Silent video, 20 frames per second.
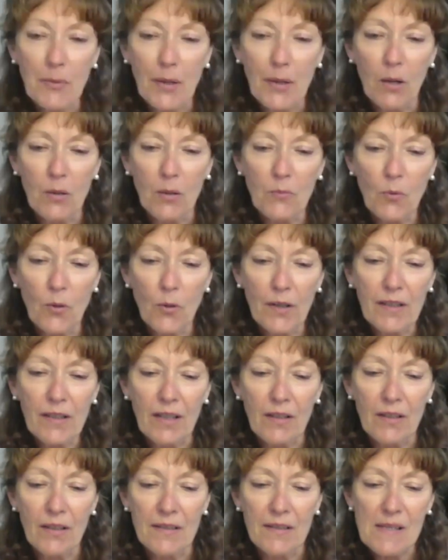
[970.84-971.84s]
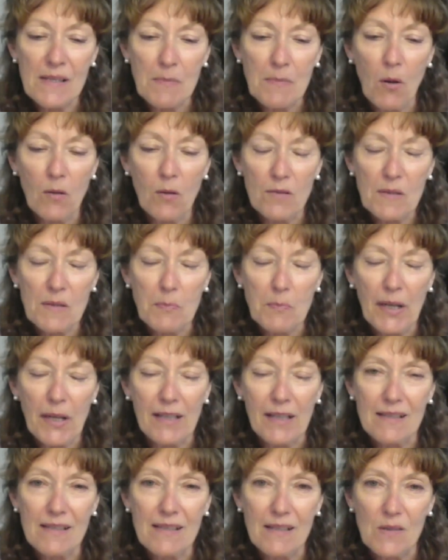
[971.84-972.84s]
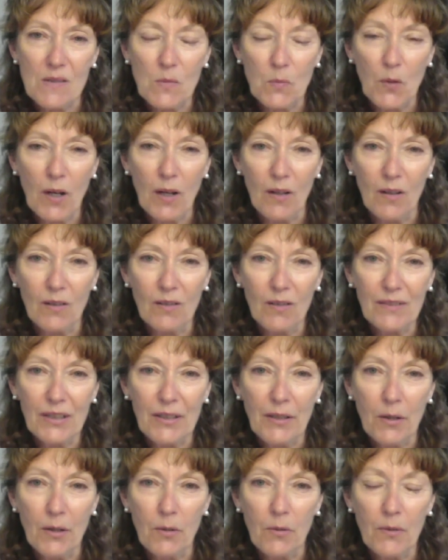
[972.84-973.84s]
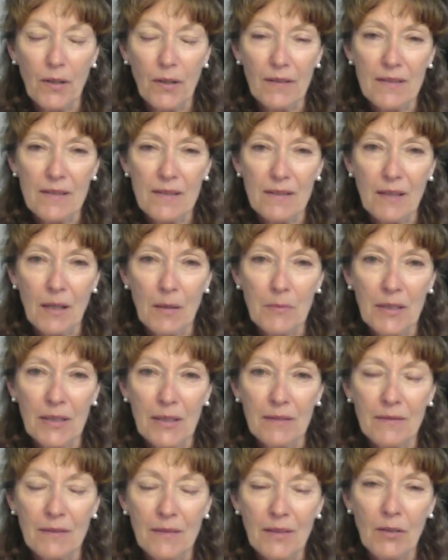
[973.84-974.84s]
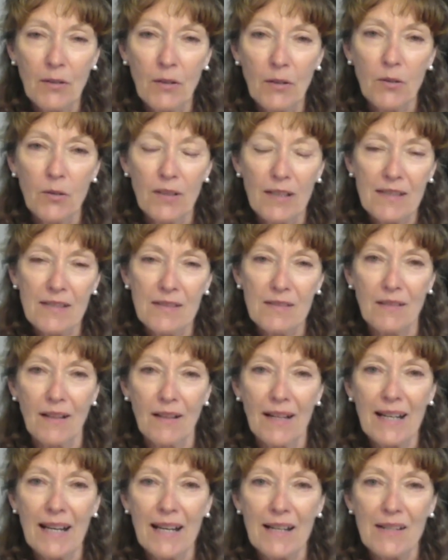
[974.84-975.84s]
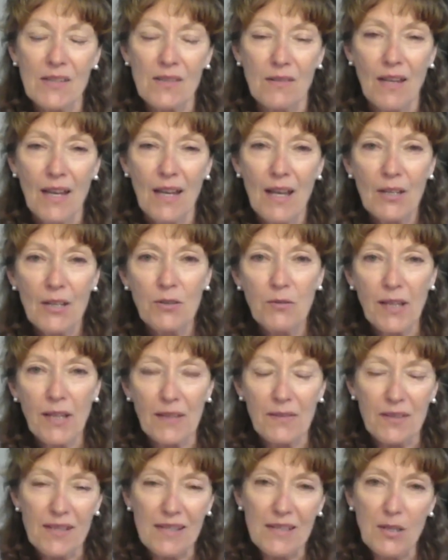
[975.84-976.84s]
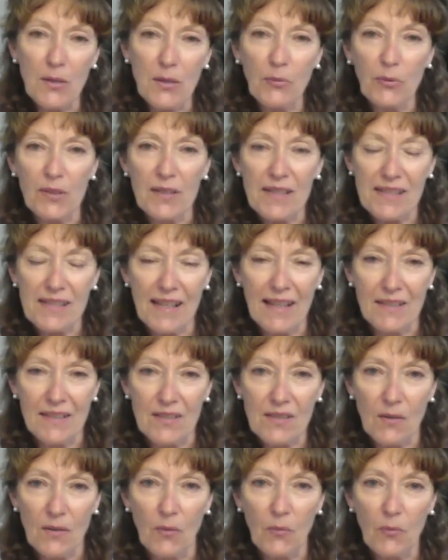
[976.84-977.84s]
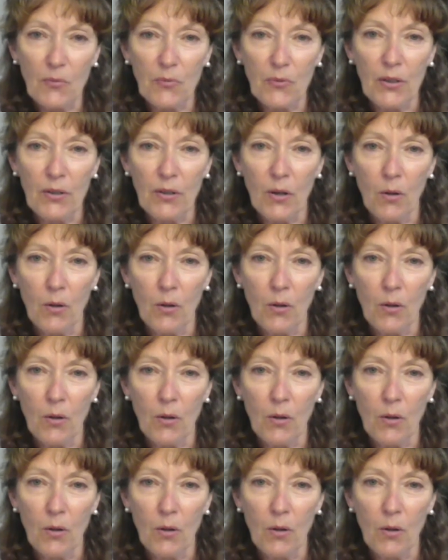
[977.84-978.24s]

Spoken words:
about working in a small space as well. I mean, I guess you get this different sense of,